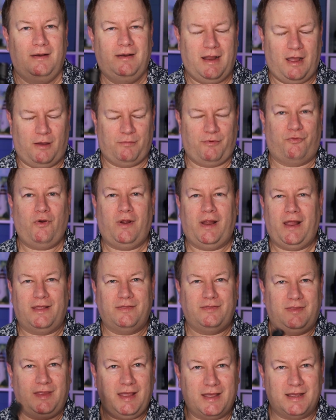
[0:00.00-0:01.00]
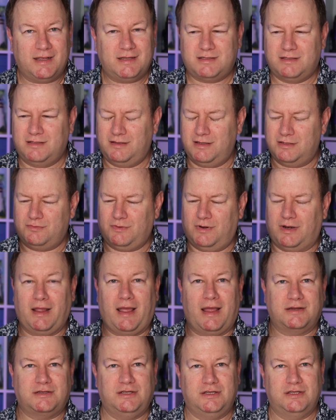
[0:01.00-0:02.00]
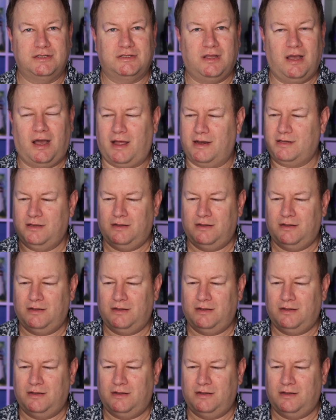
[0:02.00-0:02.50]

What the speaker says: Now before I had this one I actually just got,